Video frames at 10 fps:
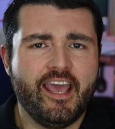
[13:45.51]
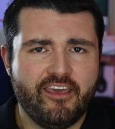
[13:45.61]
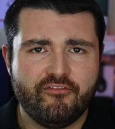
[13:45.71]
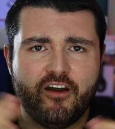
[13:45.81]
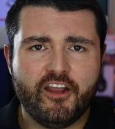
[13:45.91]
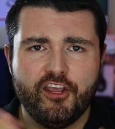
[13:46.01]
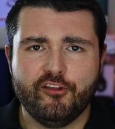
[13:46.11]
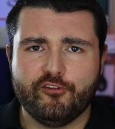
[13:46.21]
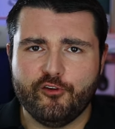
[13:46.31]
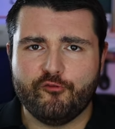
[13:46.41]
If I
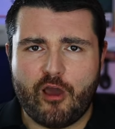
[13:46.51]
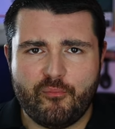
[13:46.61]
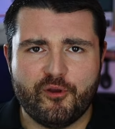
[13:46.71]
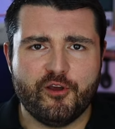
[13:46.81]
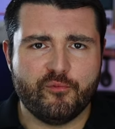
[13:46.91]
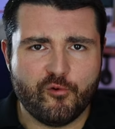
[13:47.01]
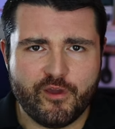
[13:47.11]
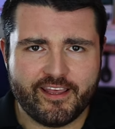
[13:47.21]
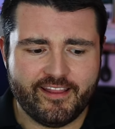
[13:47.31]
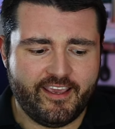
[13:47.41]
need to wrap it up
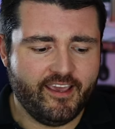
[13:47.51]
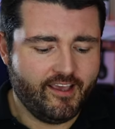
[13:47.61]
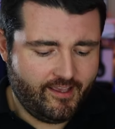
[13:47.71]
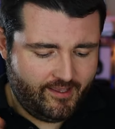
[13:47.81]
quickly,